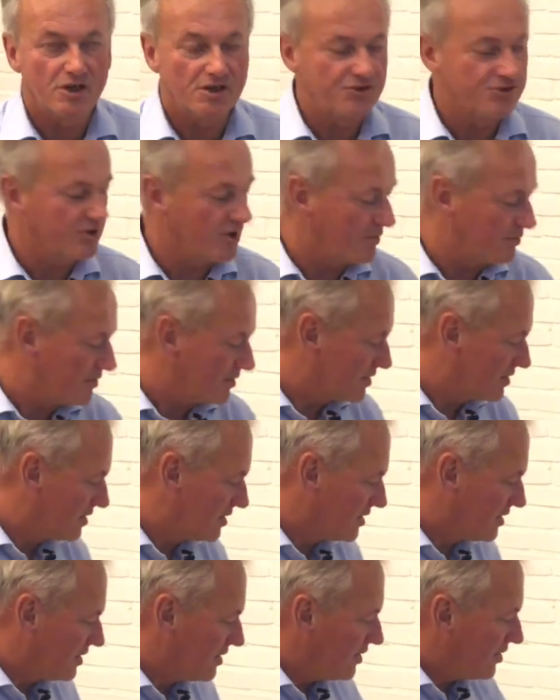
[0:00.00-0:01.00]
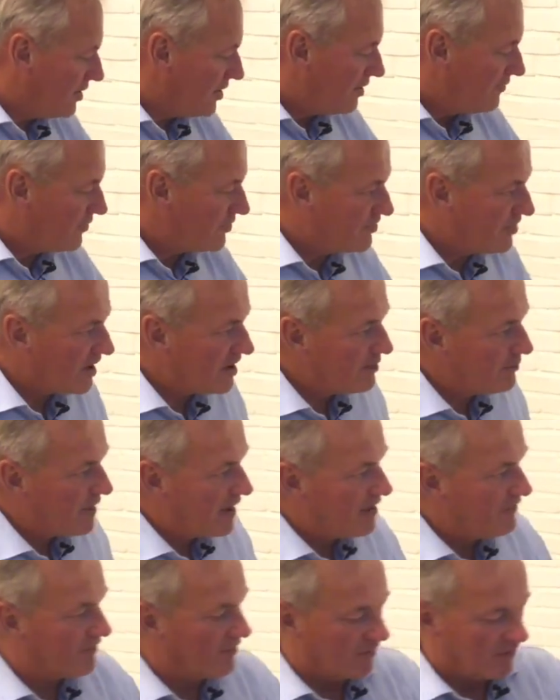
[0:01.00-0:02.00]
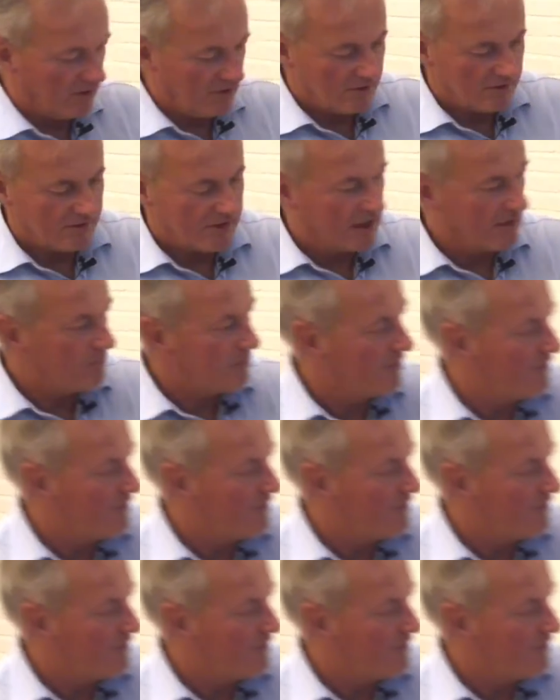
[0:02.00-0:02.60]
on top. If we take the manifold, that